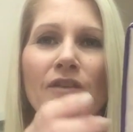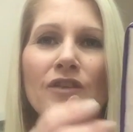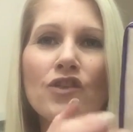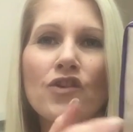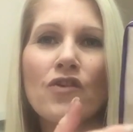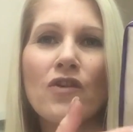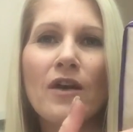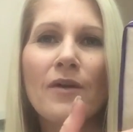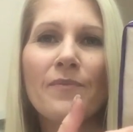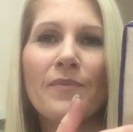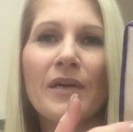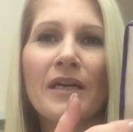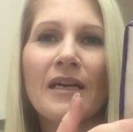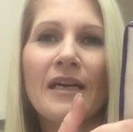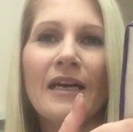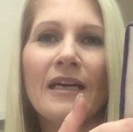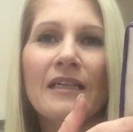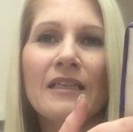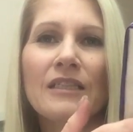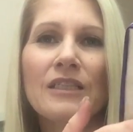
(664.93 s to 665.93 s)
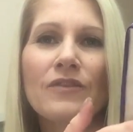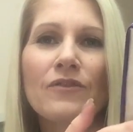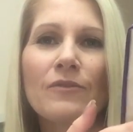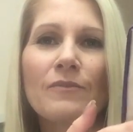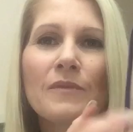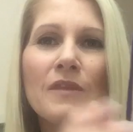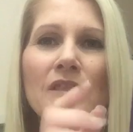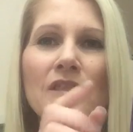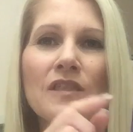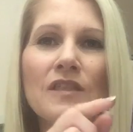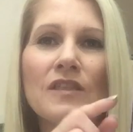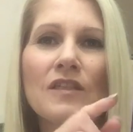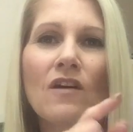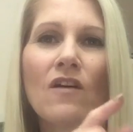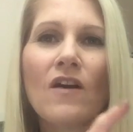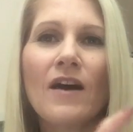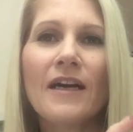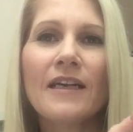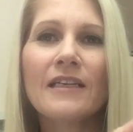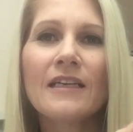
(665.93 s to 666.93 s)
I try and pick colours from the
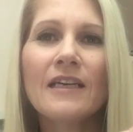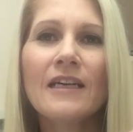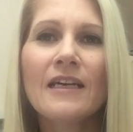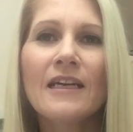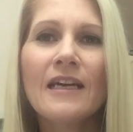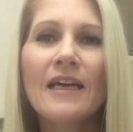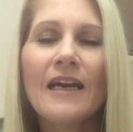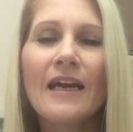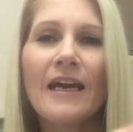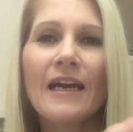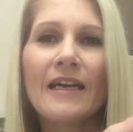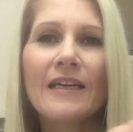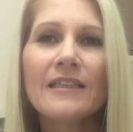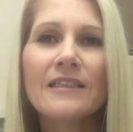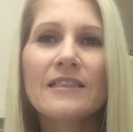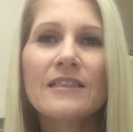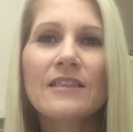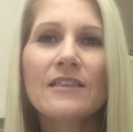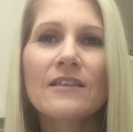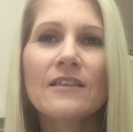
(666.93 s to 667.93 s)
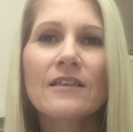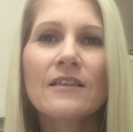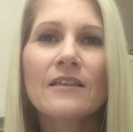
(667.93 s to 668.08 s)
design and